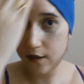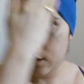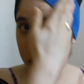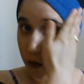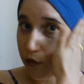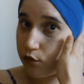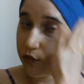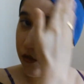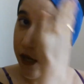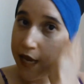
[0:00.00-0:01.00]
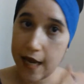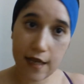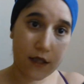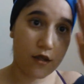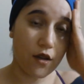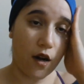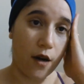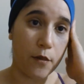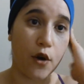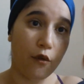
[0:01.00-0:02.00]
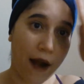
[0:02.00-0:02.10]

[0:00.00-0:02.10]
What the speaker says: So it's your